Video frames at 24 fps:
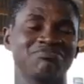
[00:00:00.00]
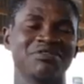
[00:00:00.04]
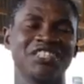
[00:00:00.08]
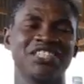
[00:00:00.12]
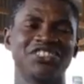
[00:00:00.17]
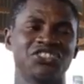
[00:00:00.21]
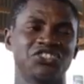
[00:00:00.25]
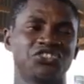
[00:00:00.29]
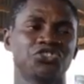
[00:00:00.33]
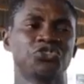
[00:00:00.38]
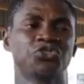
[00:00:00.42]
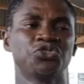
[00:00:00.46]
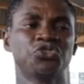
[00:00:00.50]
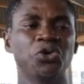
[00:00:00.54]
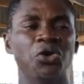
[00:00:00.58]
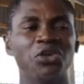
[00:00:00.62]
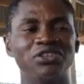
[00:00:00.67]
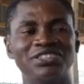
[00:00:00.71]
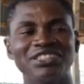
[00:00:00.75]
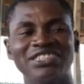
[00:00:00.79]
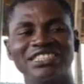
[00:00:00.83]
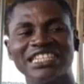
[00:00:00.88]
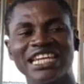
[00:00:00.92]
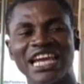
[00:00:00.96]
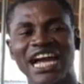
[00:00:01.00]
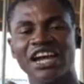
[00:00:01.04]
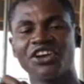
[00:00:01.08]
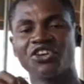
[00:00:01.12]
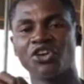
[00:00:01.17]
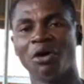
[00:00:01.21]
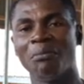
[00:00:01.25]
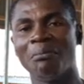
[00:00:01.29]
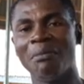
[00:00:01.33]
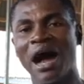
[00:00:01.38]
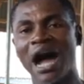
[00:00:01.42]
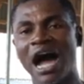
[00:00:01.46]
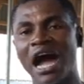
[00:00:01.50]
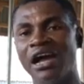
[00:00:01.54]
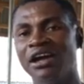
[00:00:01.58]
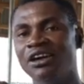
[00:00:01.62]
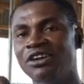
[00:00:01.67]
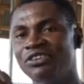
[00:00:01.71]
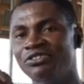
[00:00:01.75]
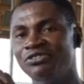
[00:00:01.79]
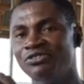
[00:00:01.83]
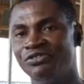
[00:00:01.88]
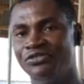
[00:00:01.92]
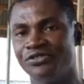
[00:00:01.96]
It's not their normal
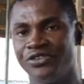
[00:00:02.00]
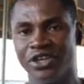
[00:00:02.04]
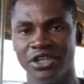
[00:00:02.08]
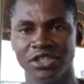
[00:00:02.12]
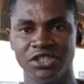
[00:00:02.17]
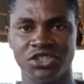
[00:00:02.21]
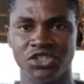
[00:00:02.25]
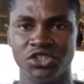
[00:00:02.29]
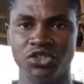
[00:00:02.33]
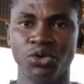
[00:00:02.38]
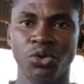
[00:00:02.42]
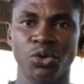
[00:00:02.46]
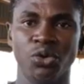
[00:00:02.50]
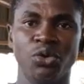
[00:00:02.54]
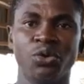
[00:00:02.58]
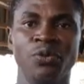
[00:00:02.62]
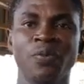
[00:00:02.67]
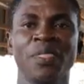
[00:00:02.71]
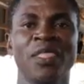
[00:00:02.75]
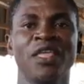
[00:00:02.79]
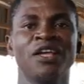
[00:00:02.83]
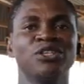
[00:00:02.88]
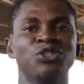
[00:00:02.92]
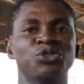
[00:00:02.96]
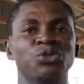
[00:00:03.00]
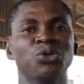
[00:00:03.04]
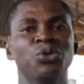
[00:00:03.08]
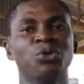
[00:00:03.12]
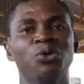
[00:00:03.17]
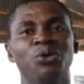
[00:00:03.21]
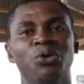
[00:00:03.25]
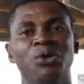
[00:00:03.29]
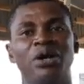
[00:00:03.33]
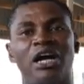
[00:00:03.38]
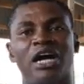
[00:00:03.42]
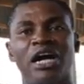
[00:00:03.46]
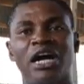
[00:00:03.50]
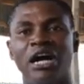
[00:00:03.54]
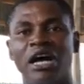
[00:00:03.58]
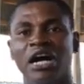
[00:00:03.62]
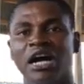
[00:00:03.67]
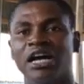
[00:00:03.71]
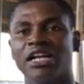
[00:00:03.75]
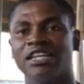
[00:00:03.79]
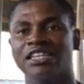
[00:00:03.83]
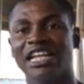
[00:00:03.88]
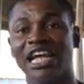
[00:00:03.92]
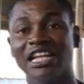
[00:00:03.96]
feed though. So
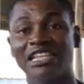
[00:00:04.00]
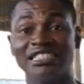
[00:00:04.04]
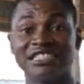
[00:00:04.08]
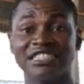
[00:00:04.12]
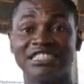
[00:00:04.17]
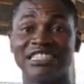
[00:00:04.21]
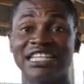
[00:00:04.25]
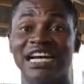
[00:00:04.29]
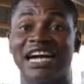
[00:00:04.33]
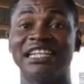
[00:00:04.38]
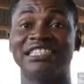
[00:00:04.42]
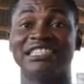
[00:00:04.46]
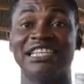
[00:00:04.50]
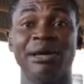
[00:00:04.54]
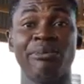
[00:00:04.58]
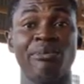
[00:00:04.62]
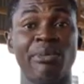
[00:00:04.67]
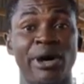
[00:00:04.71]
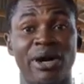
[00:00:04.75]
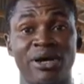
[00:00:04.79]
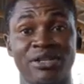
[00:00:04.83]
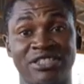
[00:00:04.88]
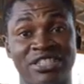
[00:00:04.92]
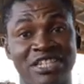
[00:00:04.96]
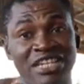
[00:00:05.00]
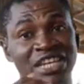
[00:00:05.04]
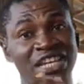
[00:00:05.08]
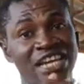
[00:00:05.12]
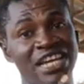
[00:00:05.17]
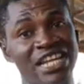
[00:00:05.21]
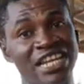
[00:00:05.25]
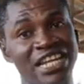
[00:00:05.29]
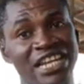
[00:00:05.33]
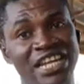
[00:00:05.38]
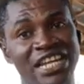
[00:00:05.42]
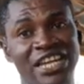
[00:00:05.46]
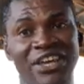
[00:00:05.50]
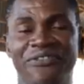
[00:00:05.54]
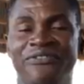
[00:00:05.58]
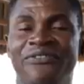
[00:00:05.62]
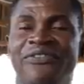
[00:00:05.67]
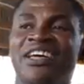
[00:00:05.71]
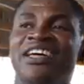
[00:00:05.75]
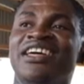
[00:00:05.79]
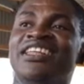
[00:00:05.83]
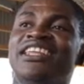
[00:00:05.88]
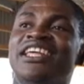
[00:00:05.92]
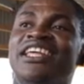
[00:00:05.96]
that is that about leaf.
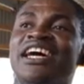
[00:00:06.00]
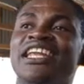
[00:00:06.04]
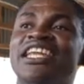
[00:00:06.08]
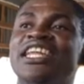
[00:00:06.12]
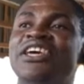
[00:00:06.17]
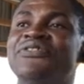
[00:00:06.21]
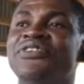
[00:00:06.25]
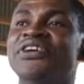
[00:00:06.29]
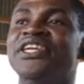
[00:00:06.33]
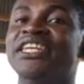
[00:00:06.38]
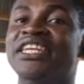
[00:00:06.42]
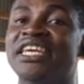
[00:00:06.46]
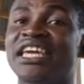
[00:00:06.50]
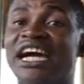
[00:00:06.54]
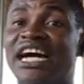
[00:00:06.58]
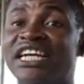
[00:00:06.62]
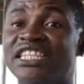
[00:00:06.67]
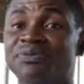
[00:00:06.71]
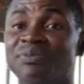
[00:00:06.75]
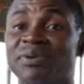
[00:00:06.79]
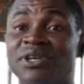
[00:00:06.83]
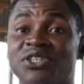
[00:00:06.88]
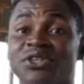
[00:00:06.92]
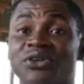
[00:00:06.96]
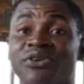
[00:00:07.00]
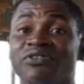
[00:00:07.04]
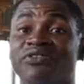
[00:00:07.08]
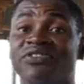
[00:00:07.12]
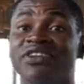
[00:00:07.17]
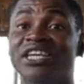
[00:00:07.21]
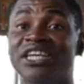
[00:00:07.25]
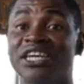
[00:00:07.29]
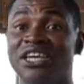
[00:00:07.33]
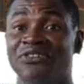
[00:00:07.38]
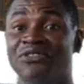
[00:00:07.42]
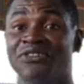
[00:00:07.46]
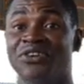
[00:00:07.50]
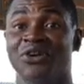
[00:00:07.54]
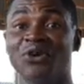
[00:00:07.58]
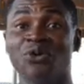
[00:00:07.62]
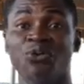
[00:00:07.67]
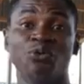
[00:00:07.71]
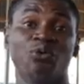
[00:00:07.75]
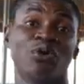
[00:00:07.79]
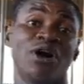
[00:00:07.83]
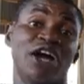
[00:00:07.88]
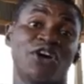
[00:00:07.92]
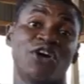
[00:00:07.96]
Then leaving the aspect of
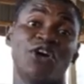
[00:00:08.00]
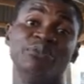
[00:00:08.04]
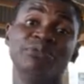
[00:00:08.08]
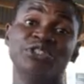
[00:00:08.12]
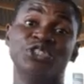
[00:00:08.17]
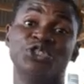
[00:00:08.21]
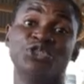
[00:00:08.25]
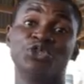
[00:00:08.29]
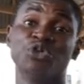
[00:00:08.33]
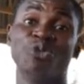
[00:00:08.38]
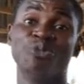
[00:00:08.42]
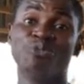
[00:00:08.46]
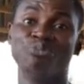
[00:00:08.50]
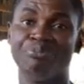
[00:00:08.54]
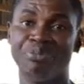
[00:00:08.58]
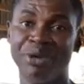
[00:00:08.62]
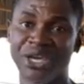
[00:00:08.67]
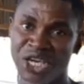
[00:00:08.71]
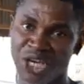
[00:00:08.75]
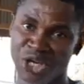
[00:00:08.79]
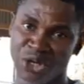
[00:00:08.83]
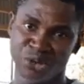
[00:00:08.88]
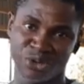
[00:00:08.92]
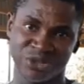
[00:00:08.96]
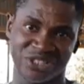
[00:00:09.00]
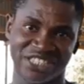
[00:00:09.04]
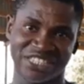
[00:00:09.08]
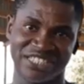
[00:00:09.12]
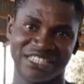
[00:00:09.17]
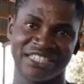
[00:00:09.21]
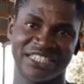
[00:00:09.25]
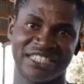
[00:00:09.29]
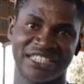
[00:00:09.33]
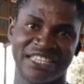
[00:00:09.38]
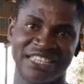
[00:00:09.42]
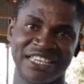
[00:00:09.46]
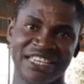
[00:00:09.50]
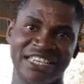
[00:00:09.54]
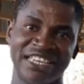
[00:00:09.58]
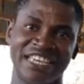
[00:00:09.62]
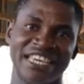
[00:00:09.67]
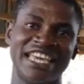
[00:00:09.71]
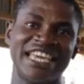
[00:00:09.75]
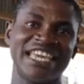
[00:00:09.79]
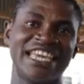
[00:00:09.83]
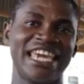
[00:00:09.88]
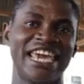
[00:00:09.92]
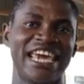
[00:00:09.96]
leaf, we are coming to peels.
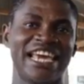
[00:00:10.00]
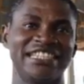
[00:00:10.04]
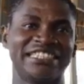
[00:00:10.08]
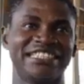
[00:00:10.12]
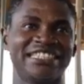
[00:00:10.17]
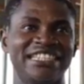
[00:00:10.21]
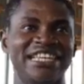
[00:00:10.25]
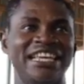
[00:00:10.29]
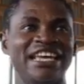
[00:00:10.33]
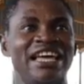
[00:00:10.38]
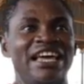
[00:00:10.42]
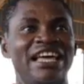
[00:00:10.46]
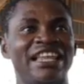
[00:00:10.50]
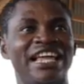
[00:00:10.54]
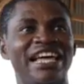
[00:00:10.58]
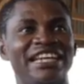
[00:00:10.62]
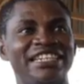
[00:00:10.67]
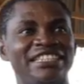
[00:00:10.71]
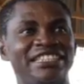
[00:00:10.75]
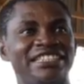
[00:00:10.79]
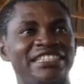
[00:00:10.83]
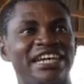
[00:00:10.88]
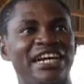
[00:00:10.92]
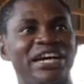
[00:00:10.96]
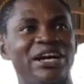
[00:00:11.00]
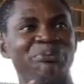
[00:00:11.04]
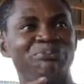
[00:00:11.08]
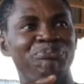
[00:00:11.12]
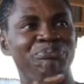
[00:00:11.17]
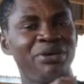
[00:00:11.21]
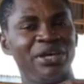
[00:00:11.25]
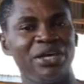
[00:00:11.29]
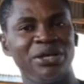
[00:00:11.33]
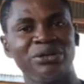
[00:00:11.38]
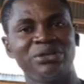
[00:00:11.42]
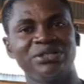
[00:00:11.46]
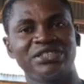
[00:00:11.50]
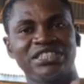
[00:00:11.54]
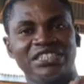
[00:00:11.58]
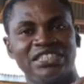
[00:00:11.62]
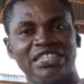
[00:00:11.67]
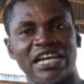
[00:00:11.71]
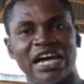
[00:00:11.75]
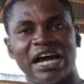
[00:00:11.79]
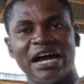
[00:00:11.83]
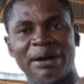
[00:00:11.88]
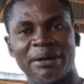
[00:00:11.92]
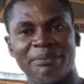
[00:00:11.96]
Yes, that is
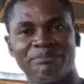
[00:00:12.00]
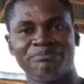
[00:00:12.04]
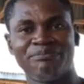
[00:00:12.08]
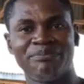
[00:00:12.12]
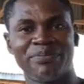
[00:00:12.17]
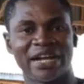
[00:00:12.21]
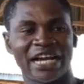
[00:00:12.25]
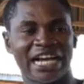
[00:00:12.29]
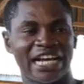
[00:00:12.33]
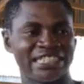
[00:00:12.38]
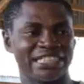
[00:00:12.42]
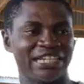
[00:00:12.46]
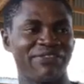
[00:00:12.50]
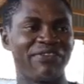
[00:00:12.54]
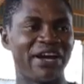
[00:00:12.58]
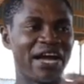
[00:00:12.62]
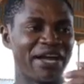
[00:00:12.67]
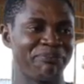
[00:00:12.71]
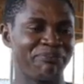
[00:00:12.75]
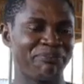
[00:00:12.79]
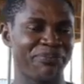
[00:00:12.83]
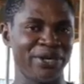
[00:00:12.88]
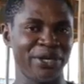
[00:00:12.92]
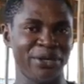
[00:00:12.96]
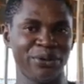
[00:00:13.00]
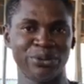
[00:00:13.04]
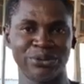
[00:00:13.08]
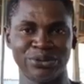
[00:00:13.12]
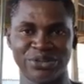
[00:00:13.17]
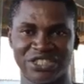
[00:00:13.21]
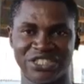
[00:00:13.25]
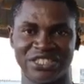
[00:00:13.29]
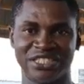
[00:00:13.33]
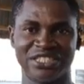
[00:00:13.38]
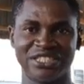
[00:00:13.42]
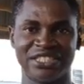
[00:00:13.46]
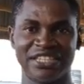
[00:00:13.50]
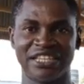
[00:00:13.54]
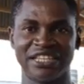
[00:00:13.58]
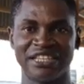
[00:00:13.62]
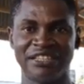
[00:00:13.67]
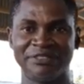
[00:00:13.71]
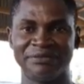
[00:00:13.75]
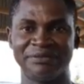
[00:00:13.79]
peels, cassava peels.